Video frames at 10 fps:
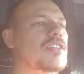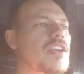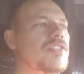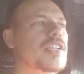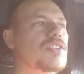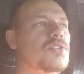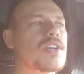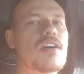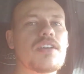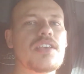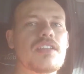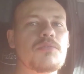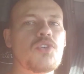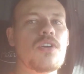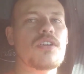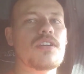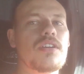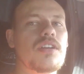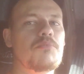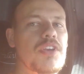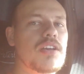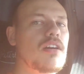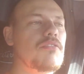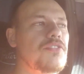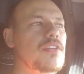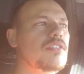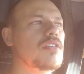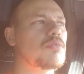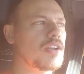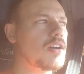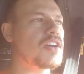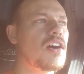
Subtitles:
Never get too cocky at the border. Be confident, but not